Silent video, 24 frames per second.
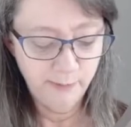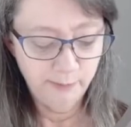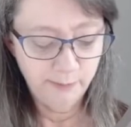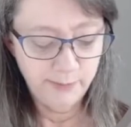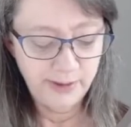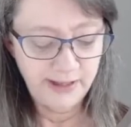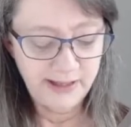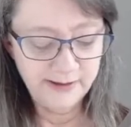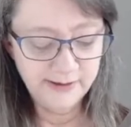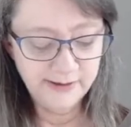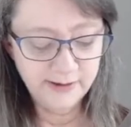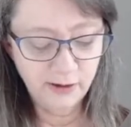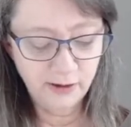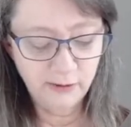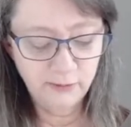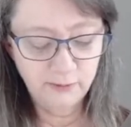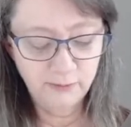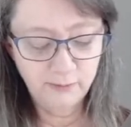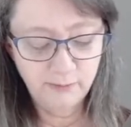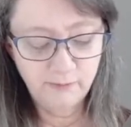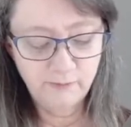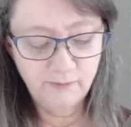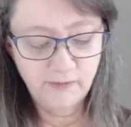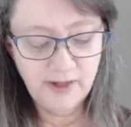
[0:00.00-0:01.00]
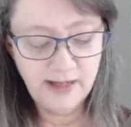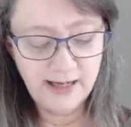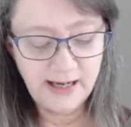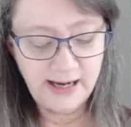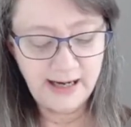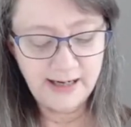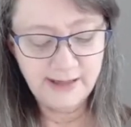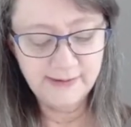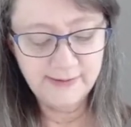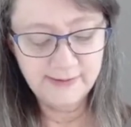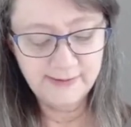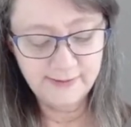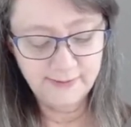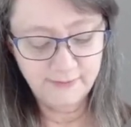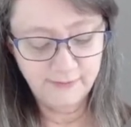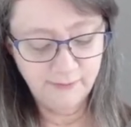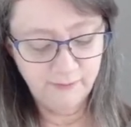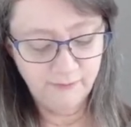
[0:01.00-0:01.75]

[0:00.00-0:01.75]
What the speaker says: pencil case,